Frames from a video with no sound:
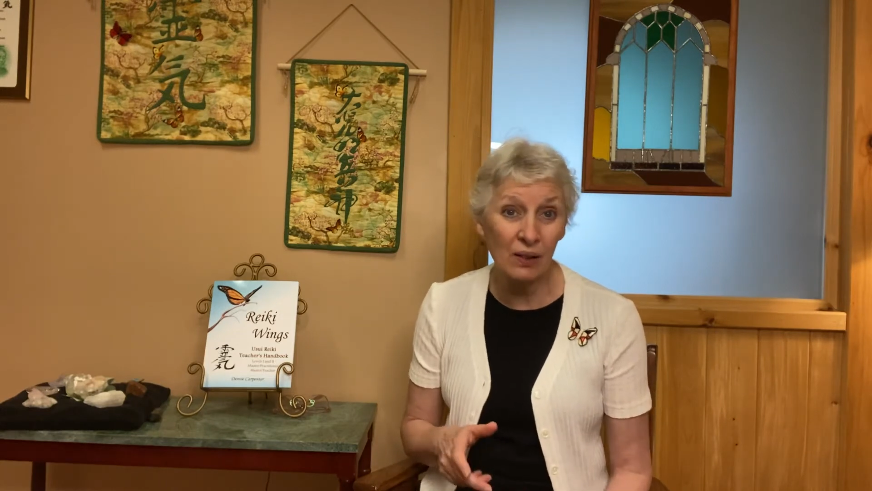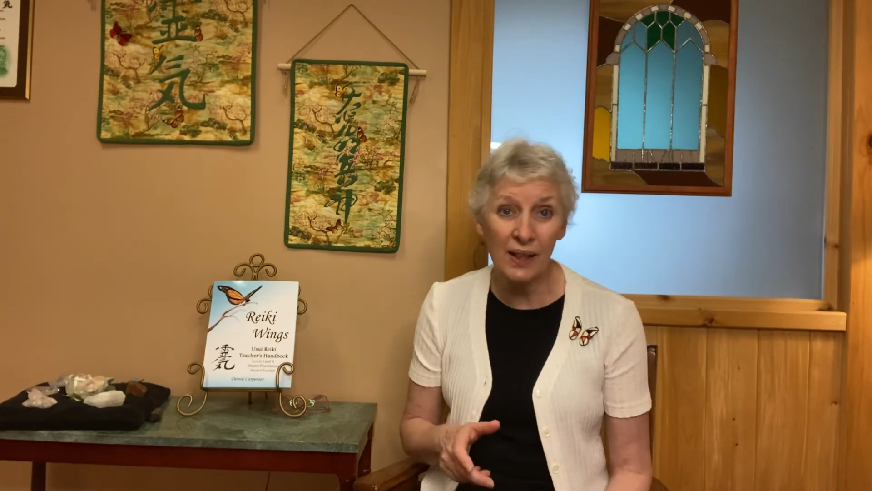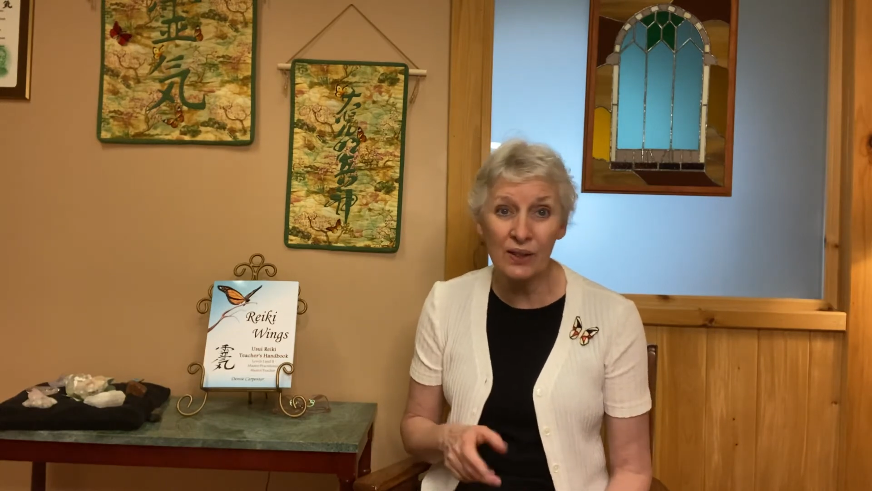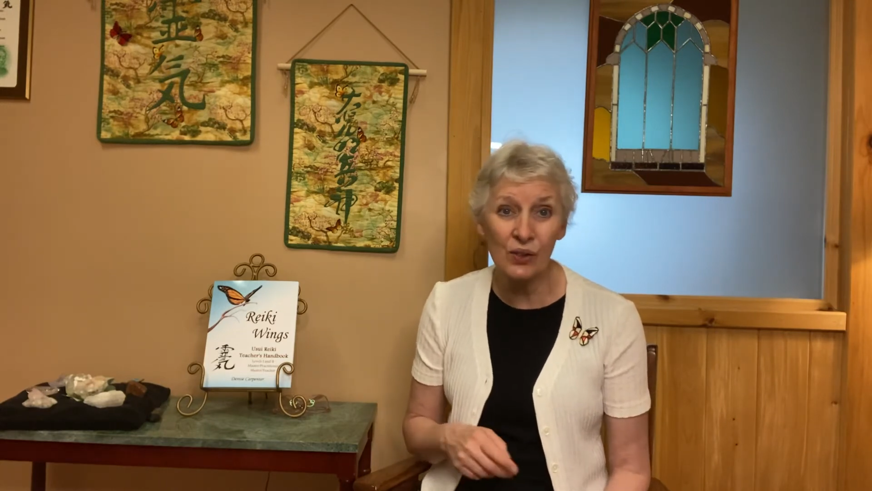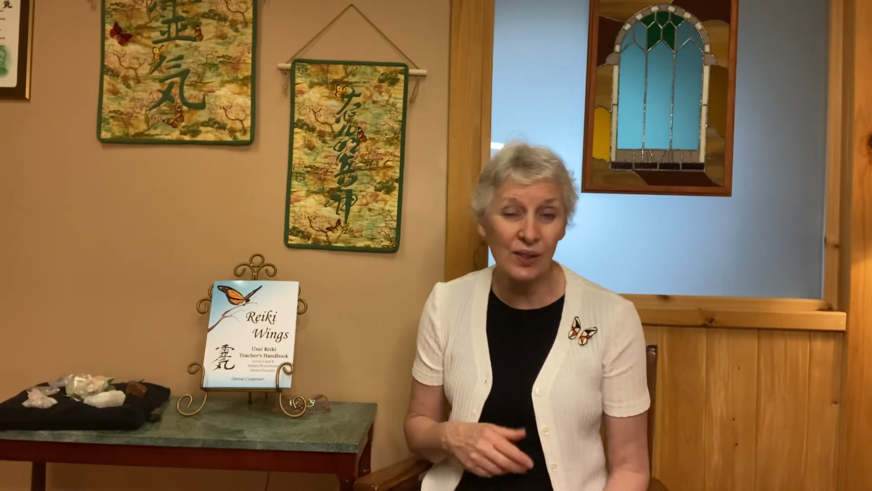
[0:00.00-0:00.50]

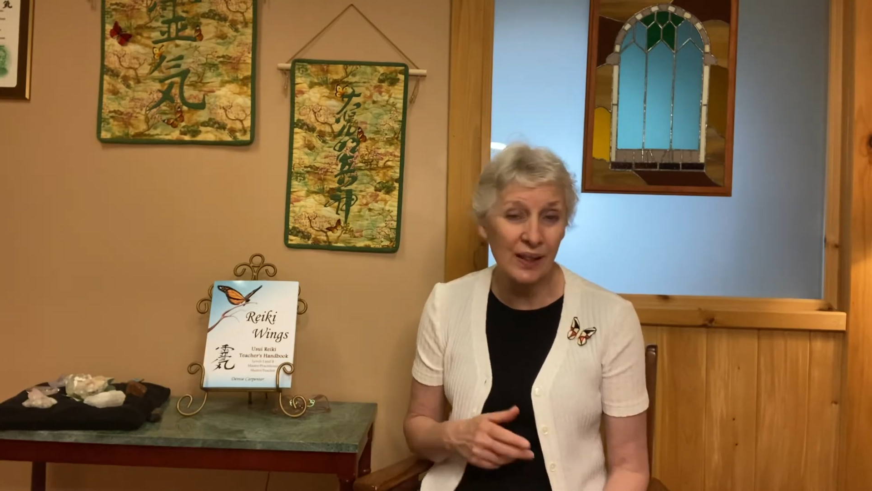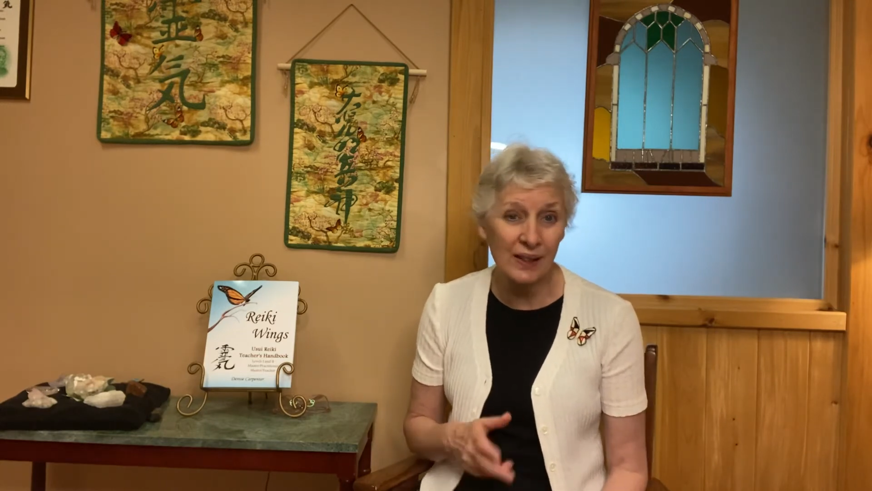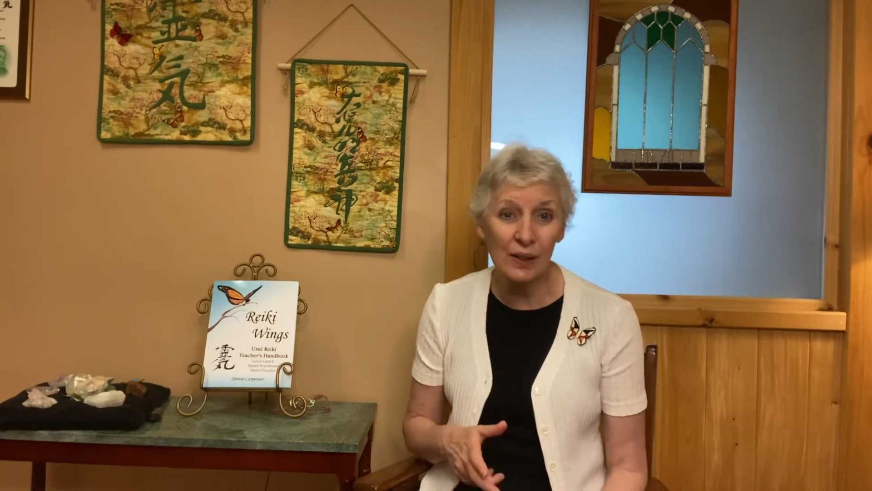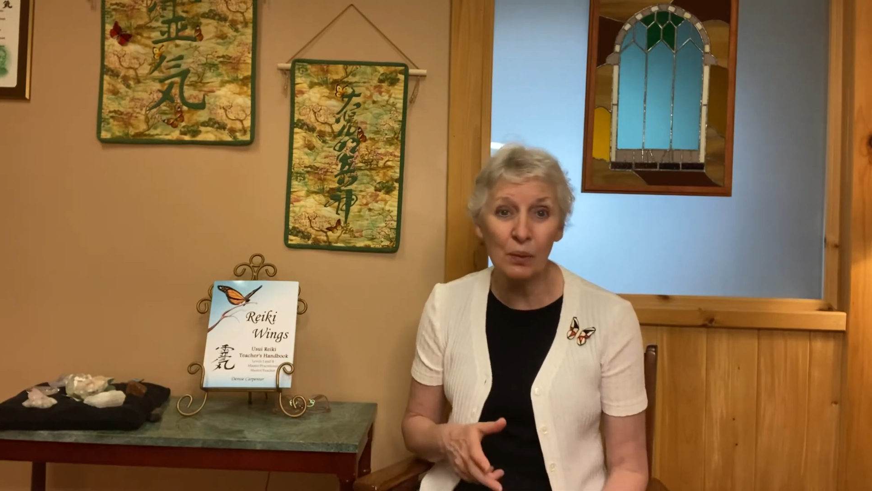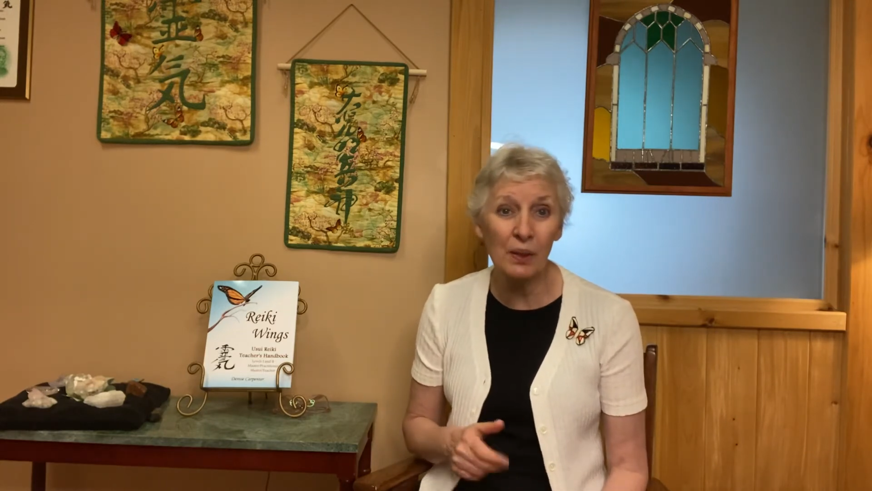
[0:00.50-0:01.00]

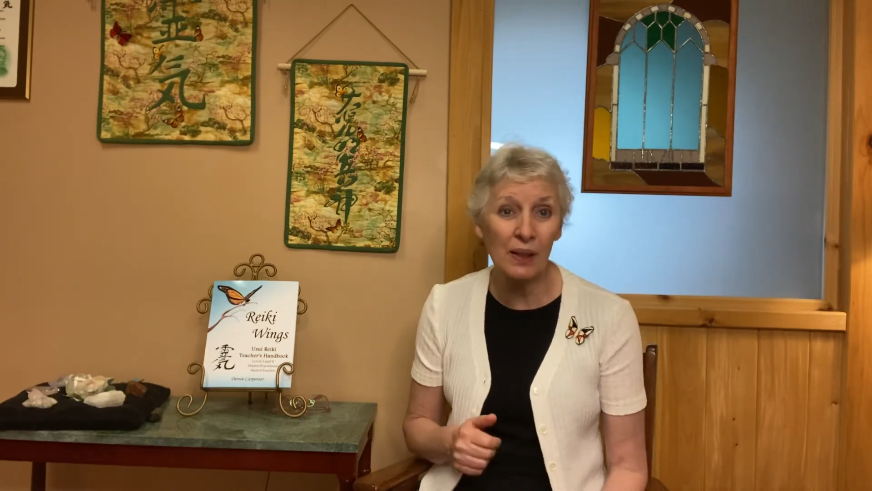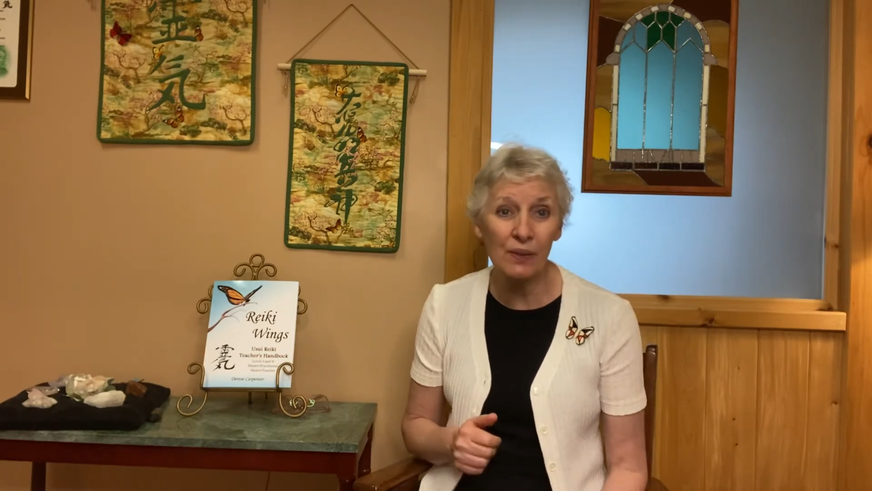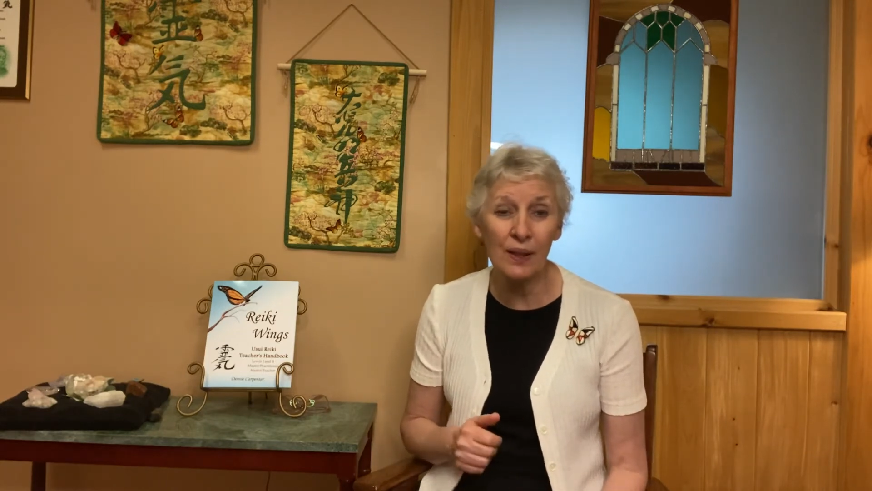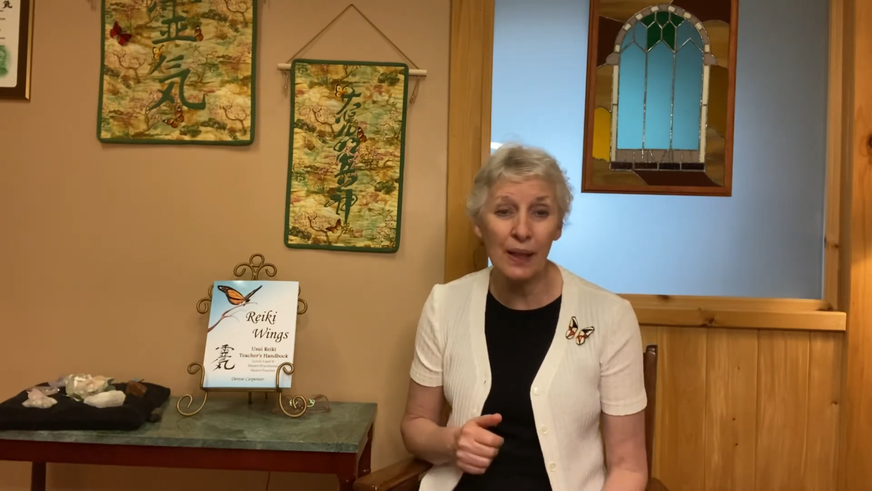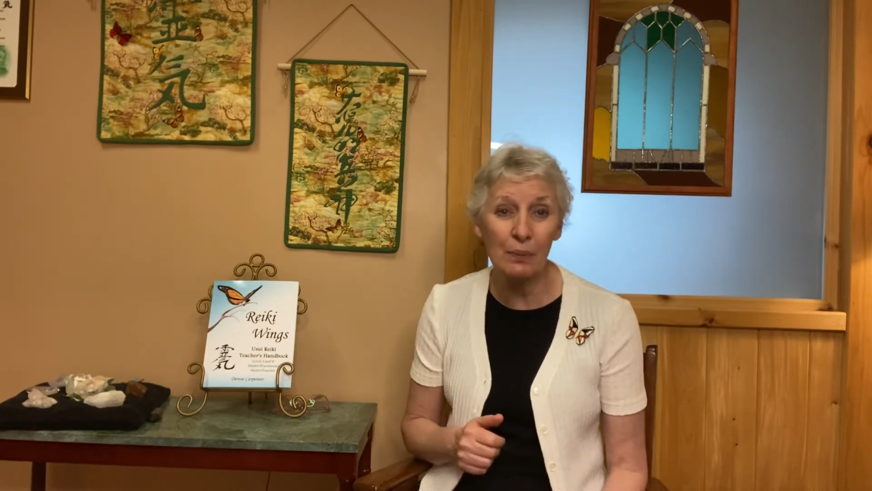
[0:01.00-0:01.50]
exercising or
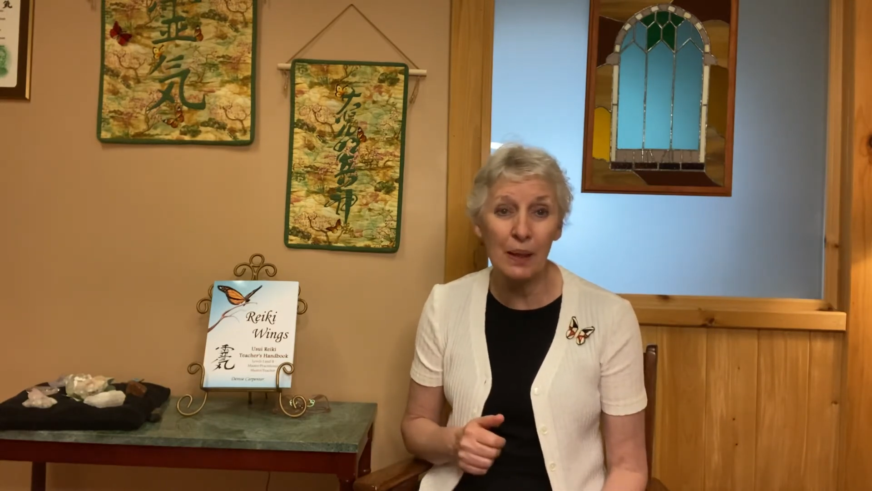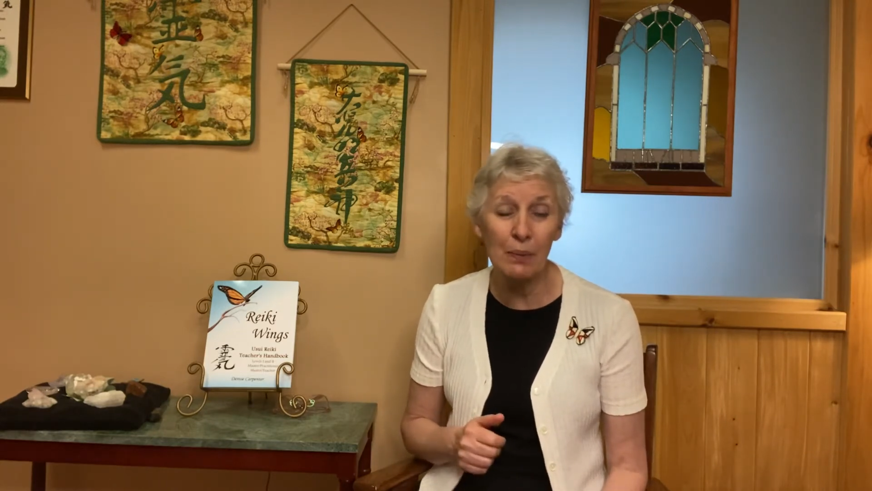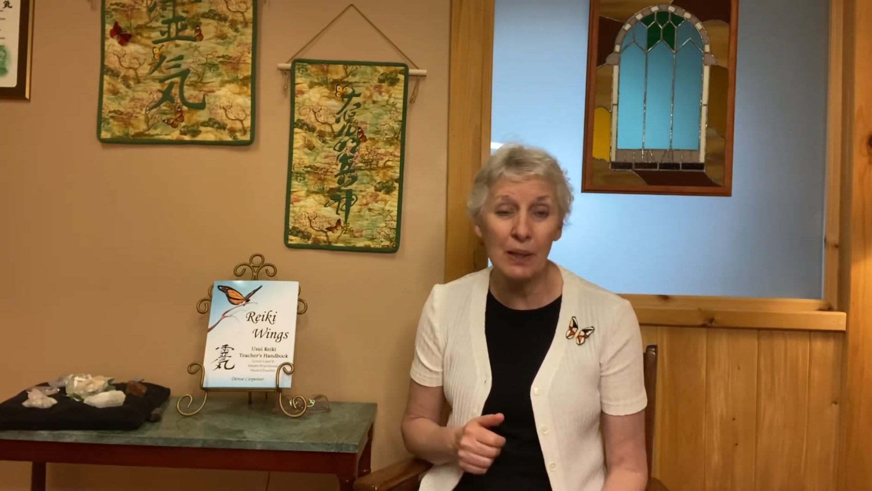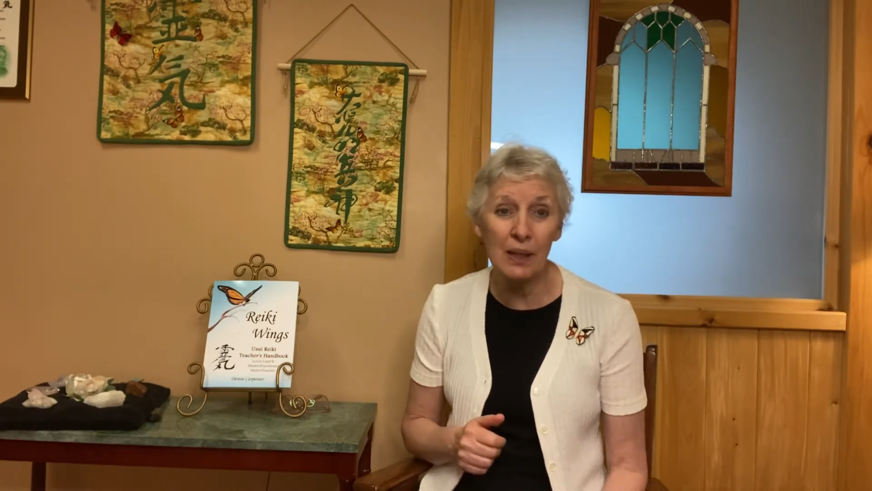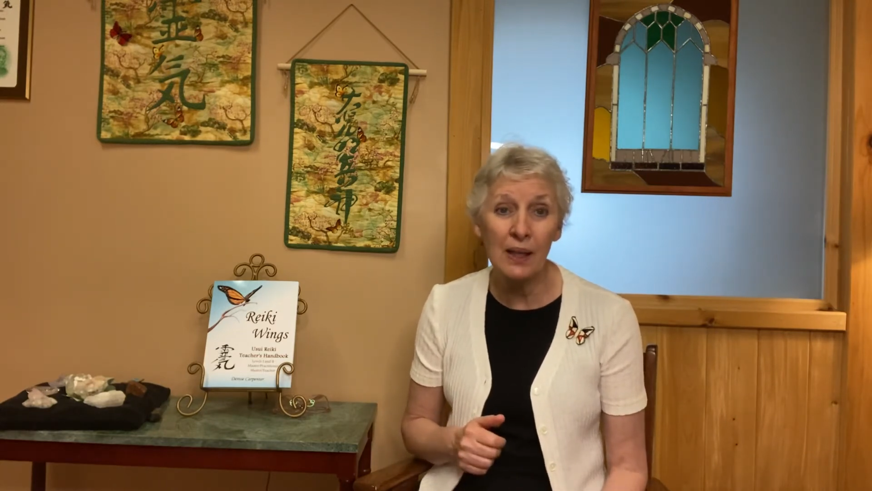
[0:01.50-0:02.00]
whatever that may
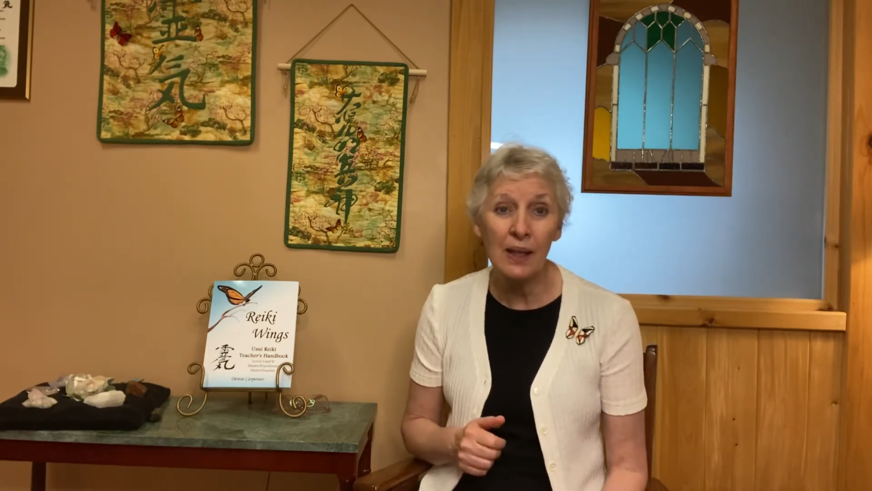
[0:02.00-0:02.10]
be,